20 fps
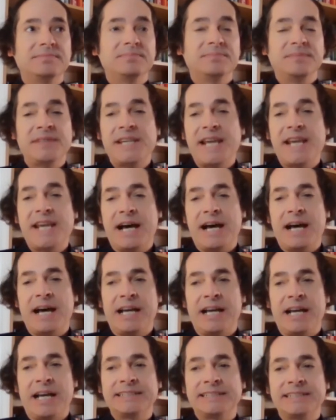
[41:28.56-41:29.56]

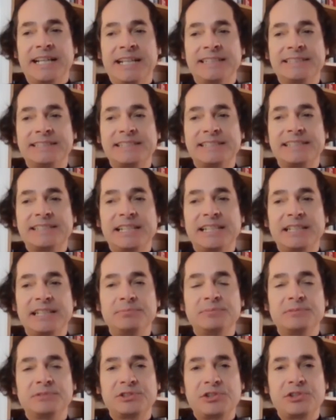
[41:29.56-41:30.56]
yeah, it
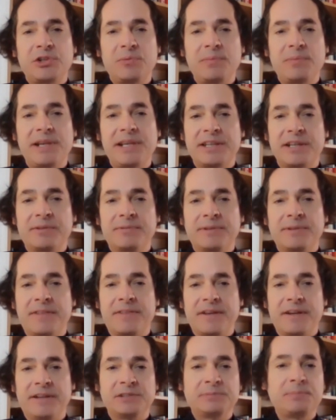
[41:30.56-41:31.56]
seemed to me that
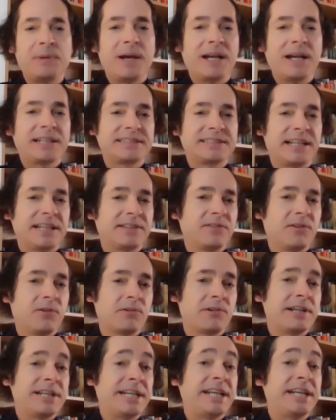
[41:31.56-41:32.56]
with Uzbekistan
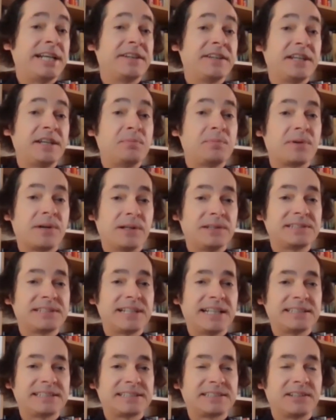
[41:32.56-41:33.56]
already in the
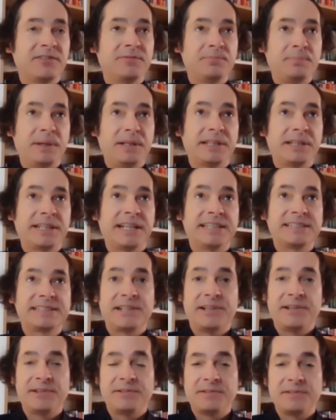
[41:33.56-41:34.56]
process of building
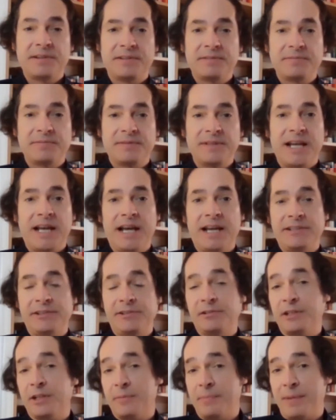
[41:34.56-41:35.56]
its own
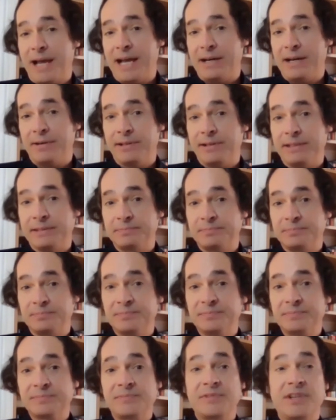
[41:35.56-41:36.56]
nuclear power
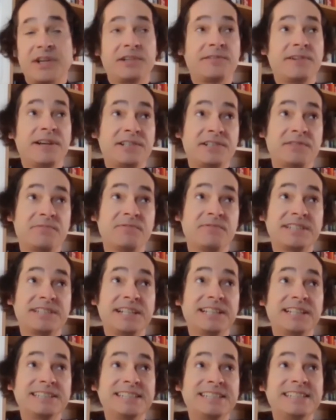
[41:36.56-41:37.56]
generation
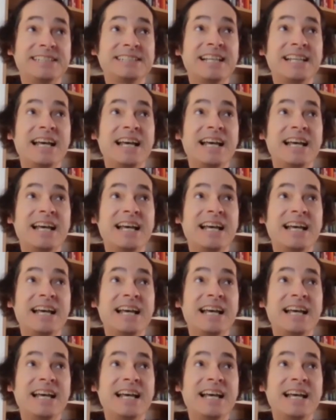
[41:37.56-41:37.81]
facilities,